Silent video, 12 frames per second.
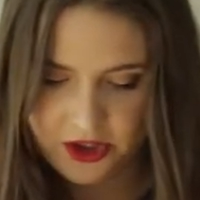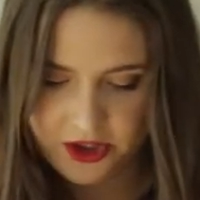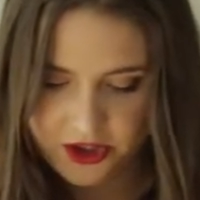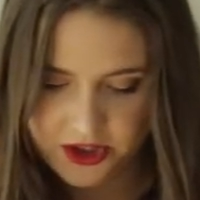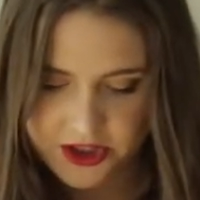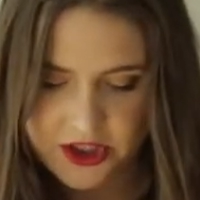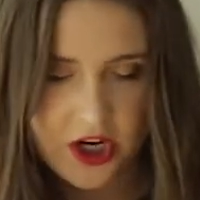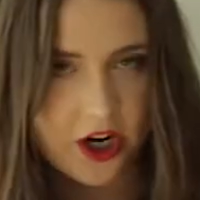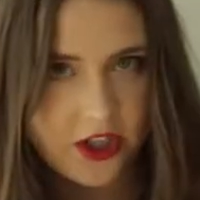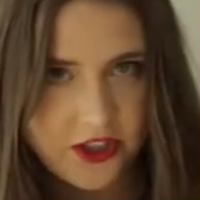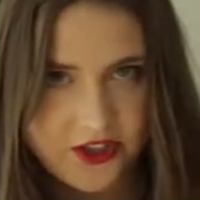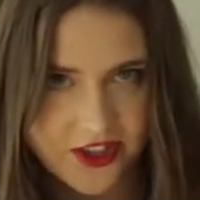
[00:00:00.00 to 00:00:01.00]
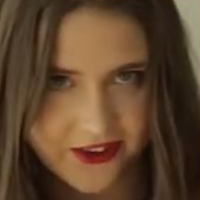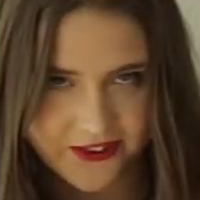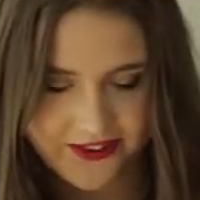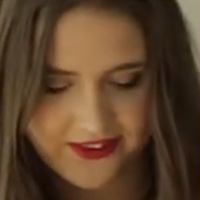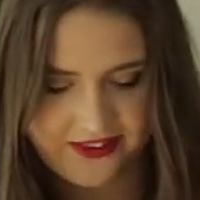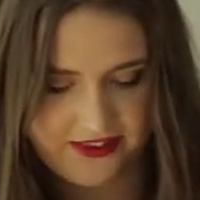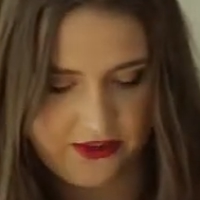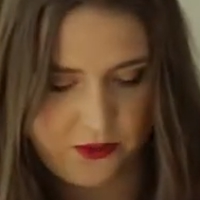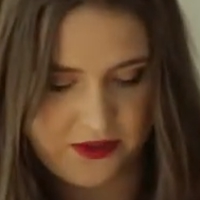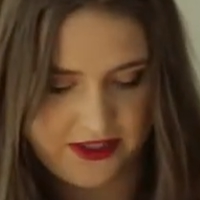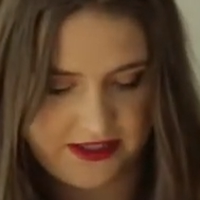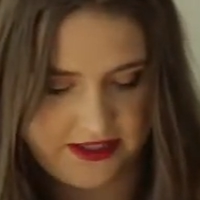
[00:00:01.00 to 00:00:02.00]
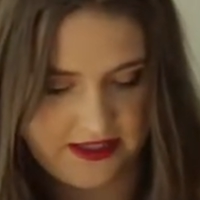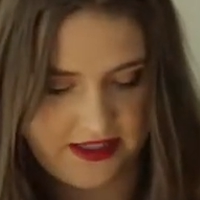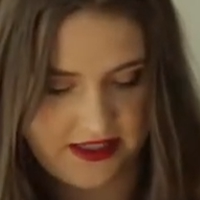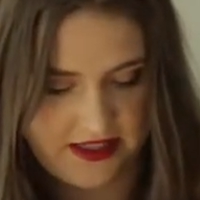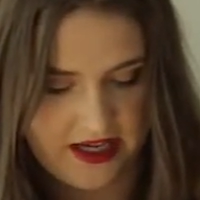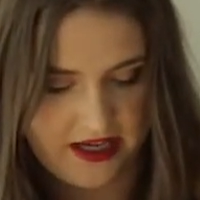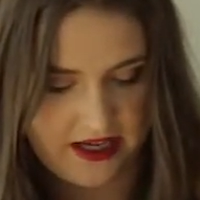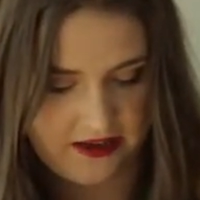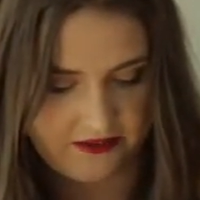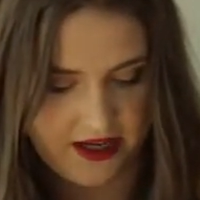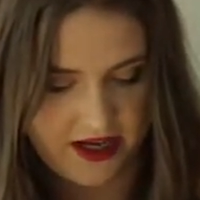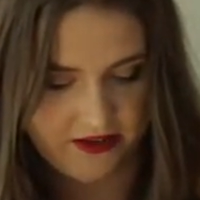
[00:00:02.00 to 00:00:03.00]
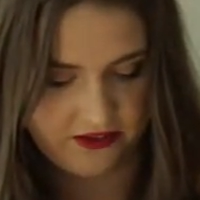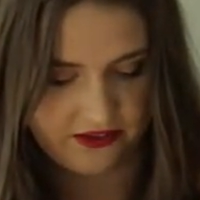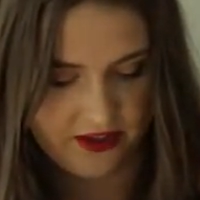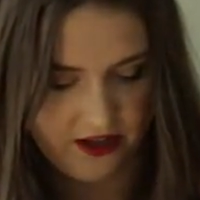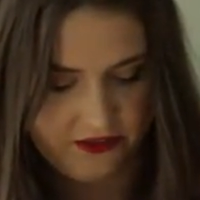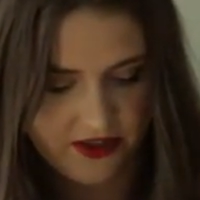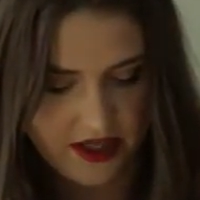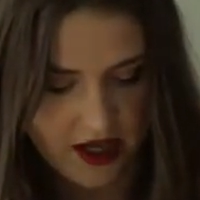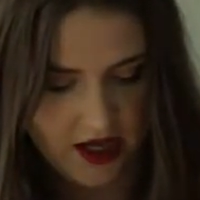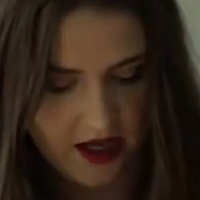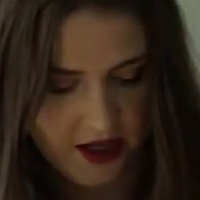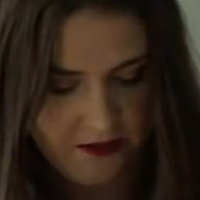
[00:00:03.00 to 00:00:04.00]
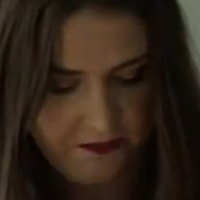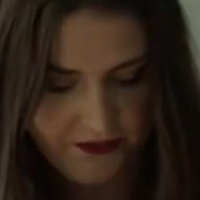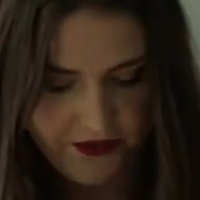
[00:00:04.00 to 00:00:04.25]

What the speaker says: cooked artichokes. You can see they have kind of softened up.